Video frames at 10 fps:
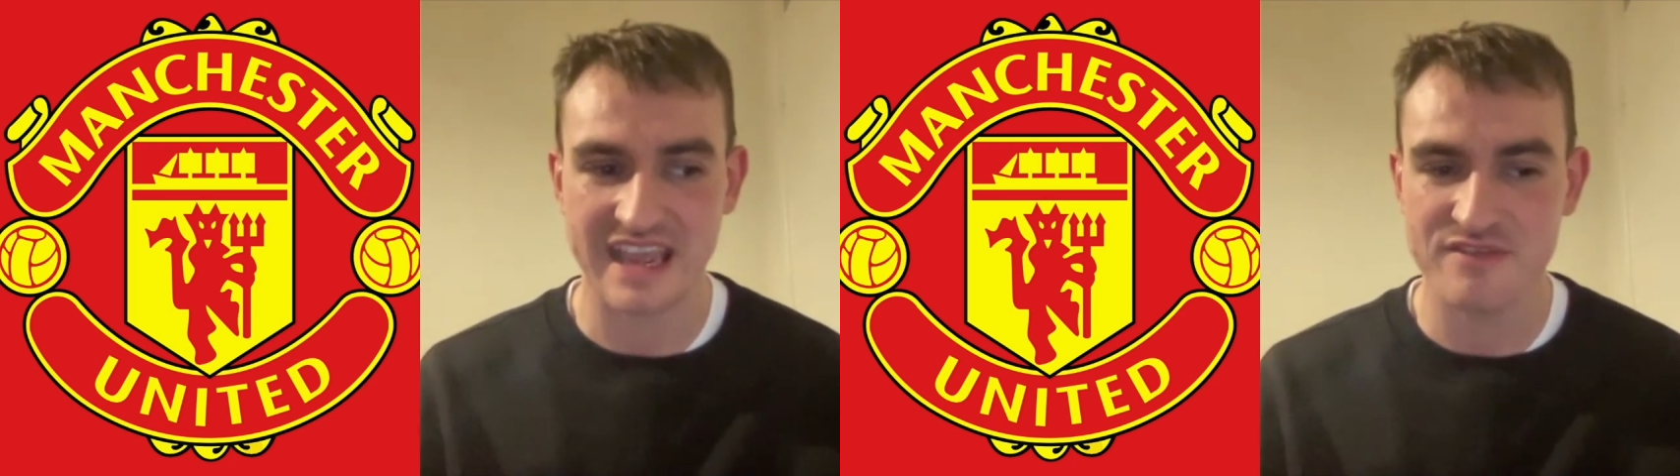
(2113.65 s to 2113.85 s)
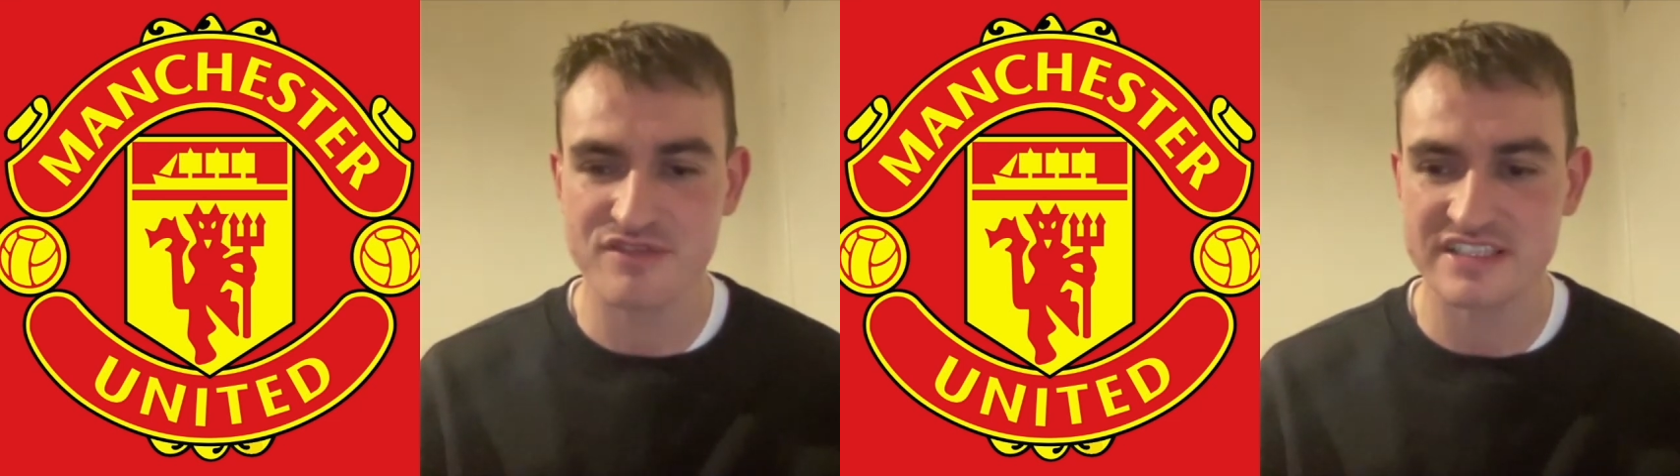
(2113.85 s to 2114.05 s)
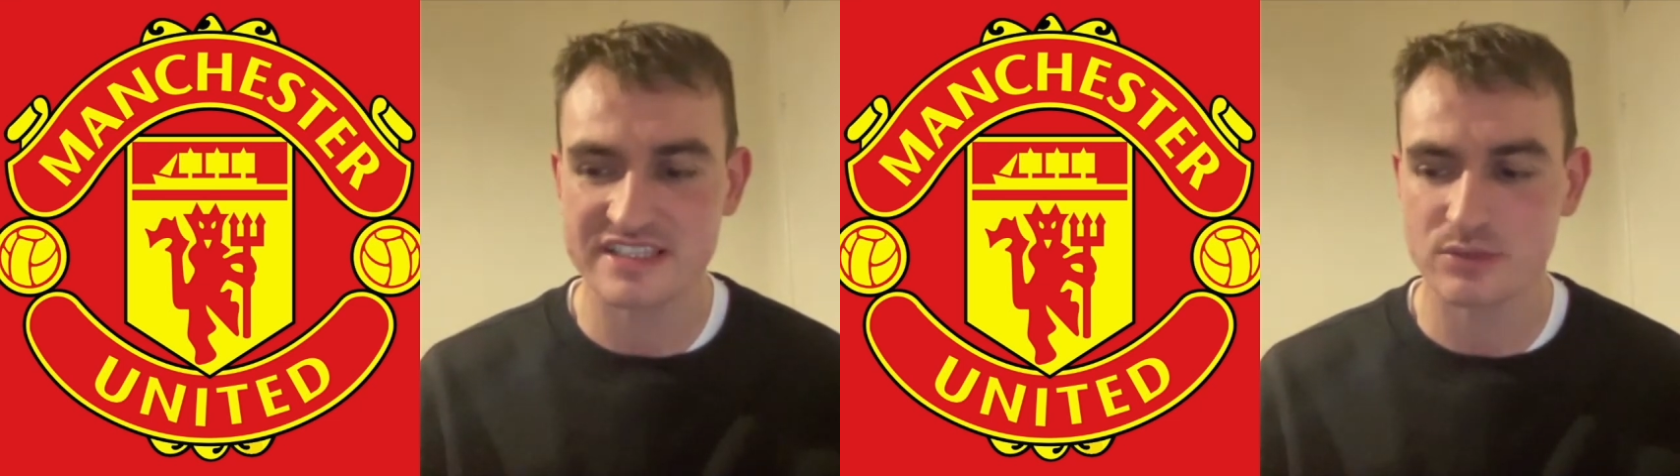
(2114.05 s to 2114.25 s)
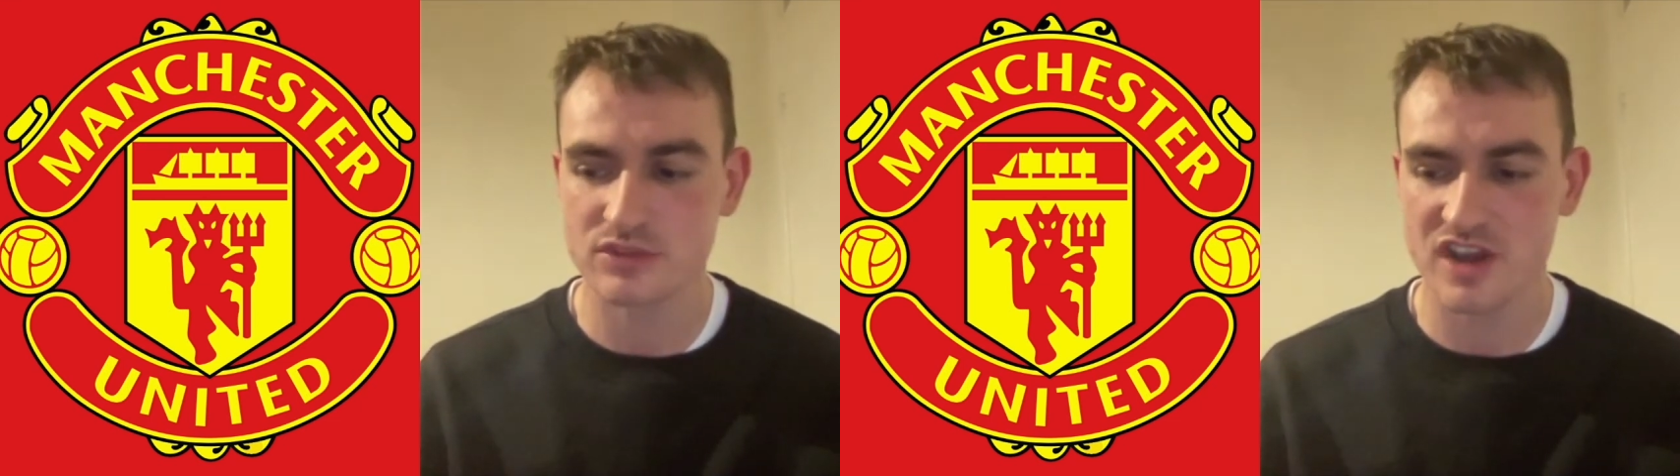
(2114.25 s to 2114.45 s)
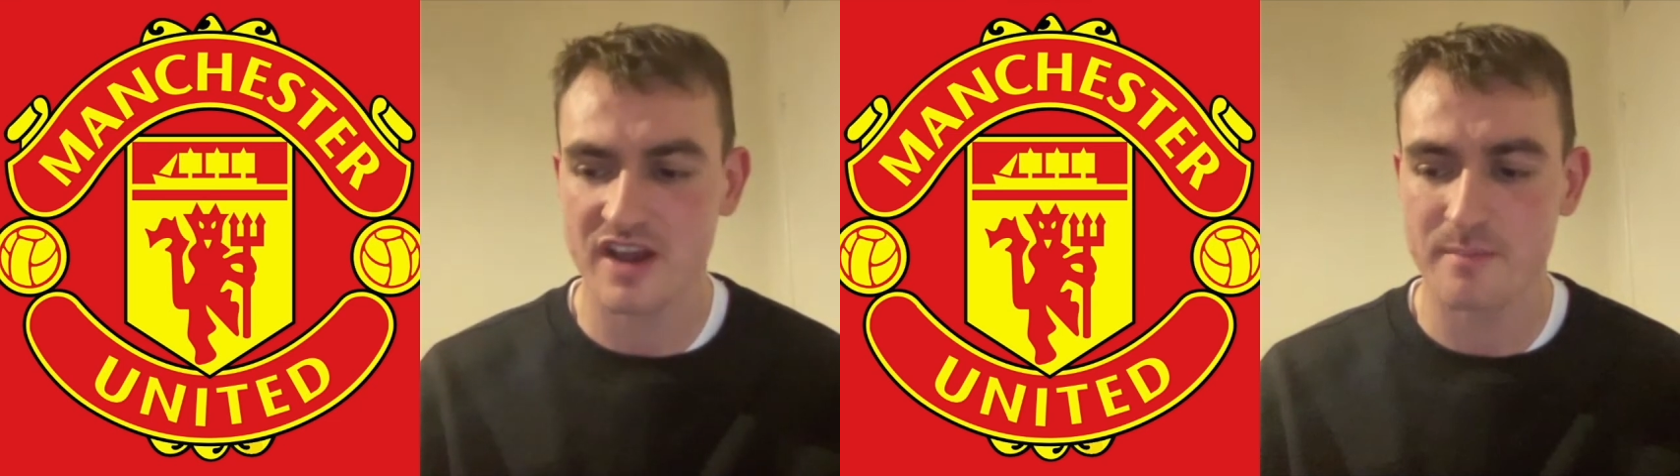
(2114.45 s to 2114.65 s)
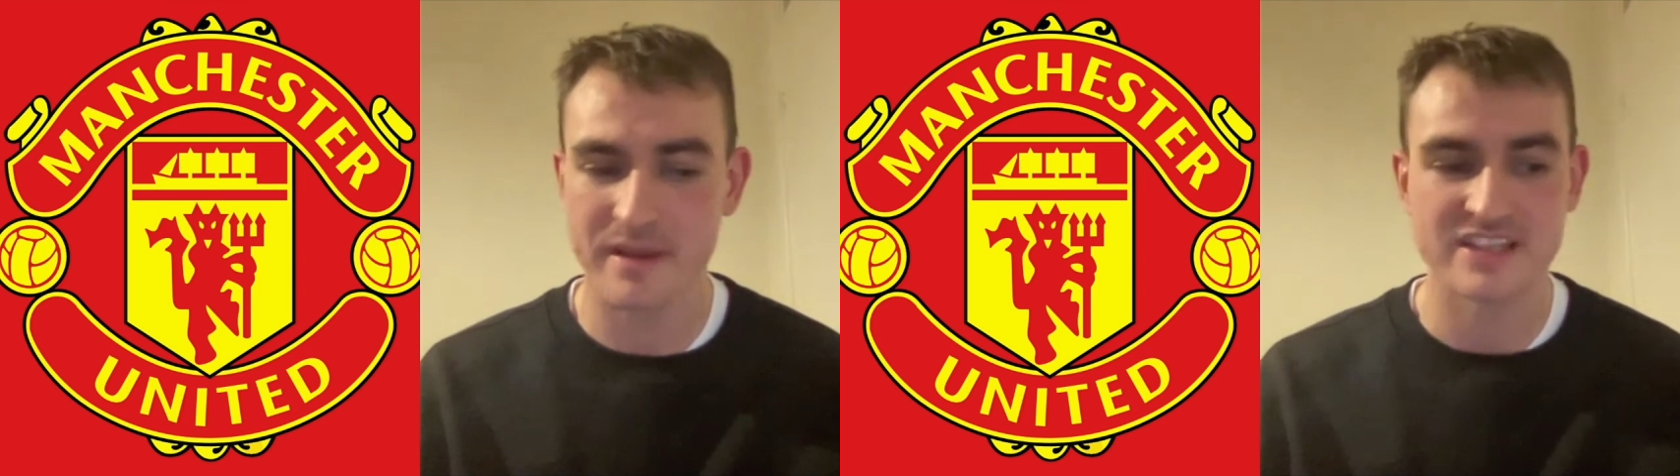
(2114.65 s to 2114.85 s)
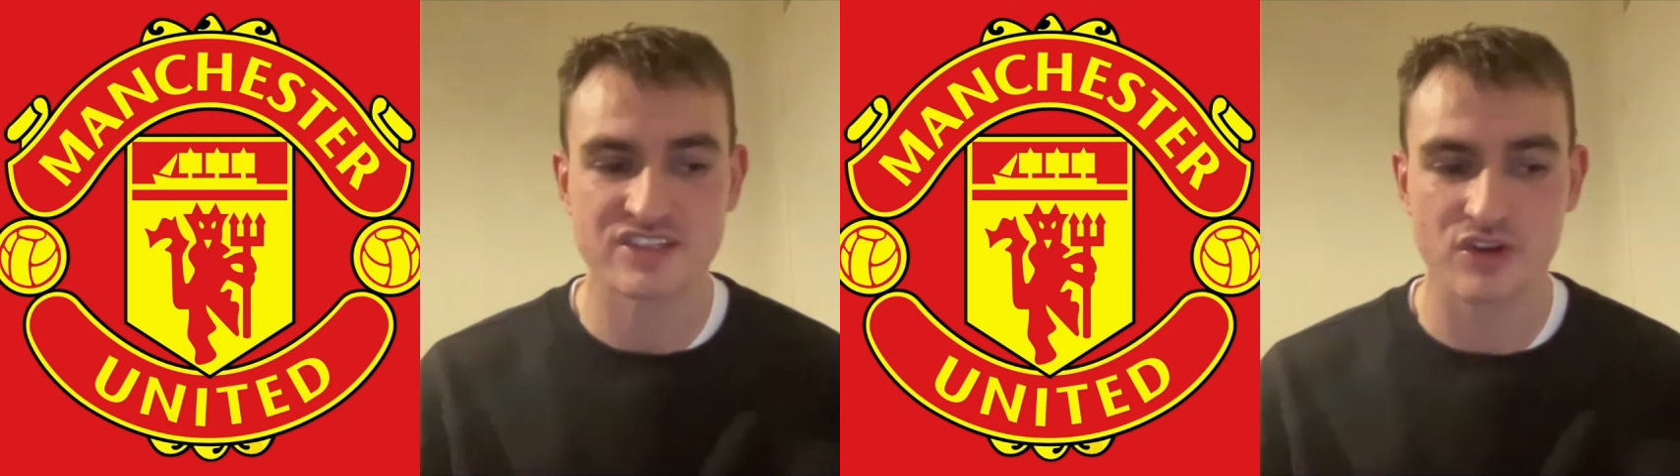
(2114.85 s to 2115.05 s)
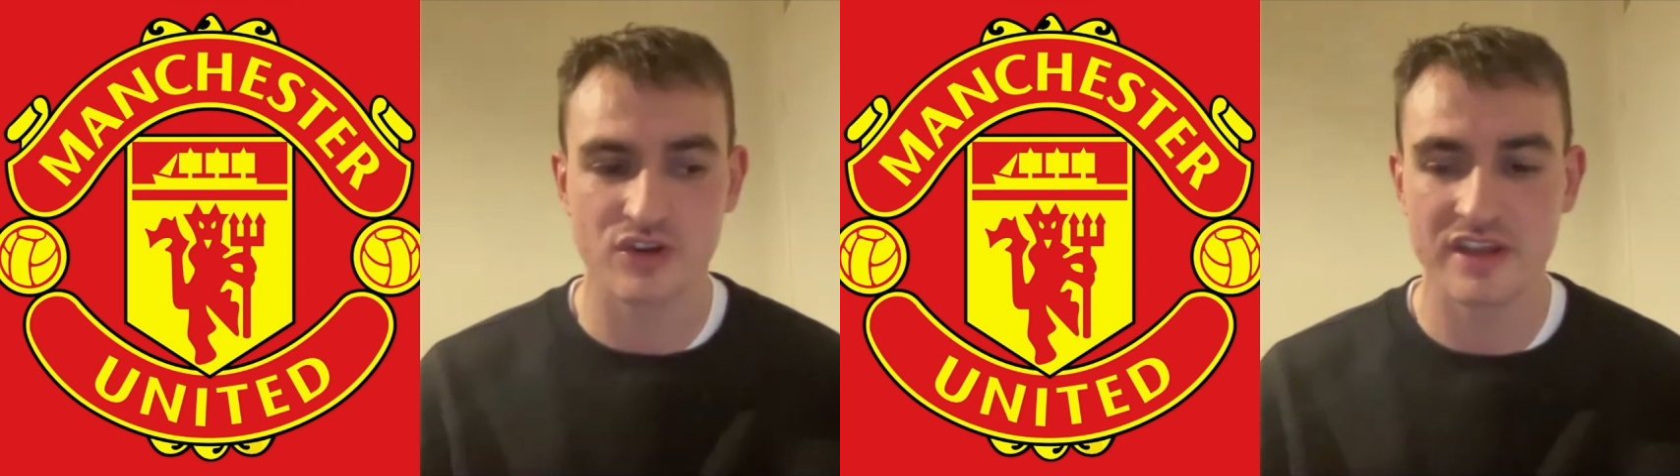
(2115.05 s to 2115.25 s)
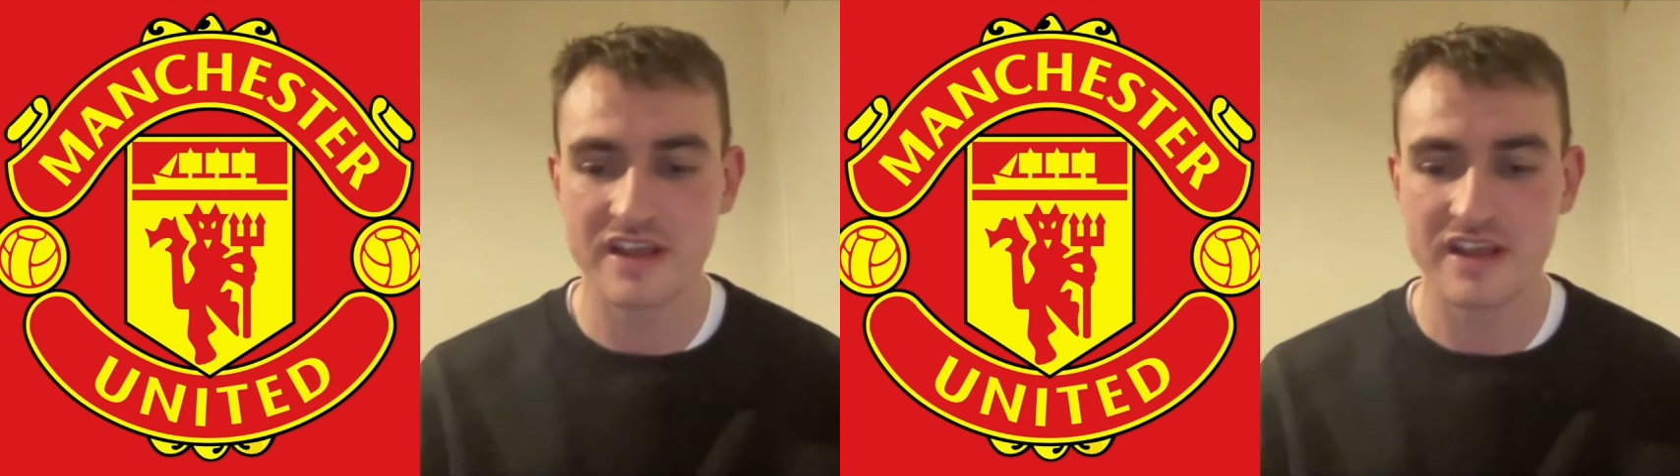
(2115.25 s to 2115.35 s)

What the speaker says: every single time based on